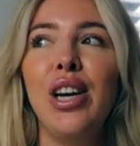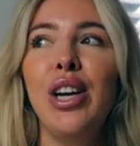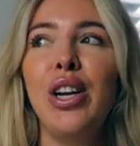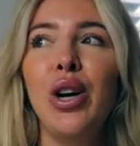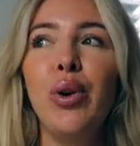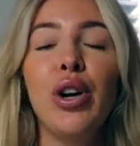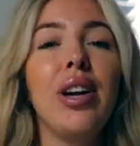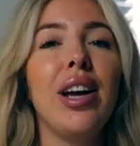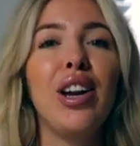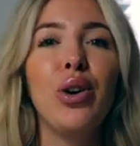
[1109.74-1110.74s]
you know you're
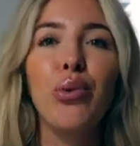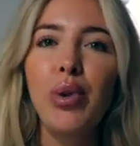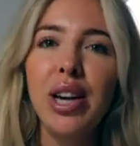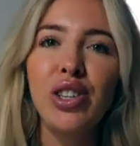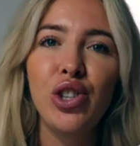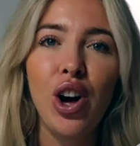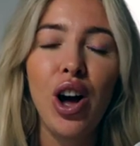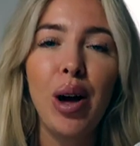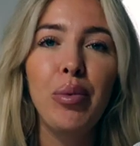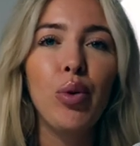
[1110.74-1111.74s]
gonna get a great
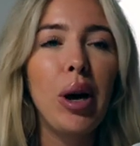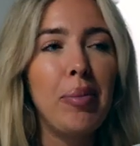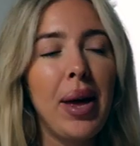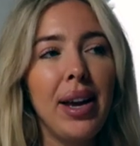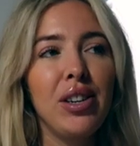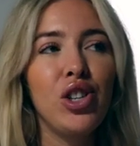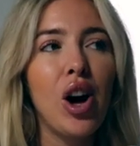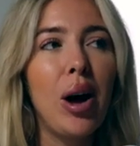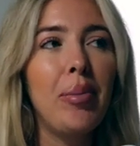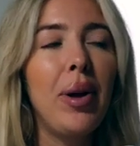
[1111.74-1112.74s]
job, great paying
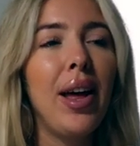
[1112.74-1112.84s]
job.